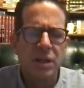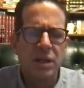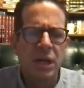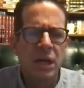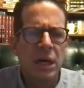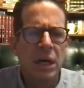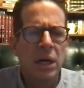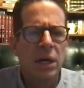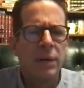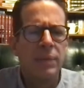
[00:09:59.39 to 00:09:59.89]

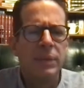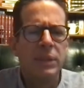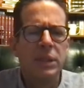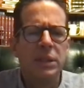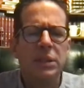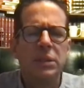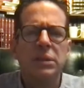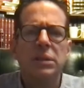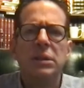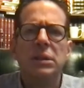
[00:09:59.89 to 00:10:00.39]

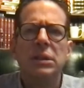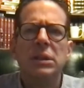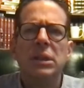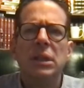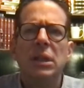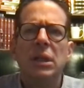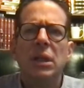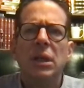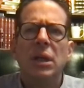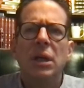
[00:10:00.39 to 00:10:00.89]
common
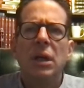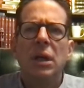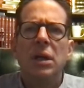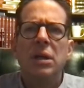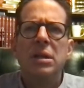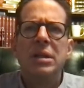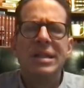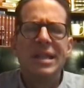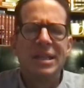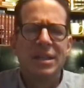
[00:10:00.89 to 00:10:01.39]

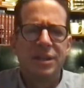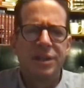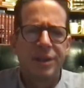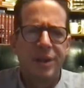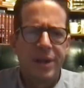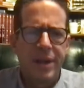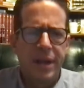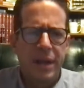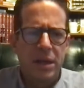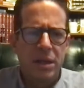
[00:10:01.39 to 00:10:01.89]

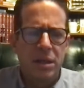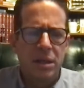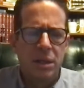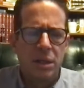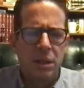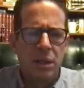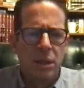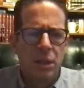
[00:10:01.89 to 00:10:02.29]
disconnect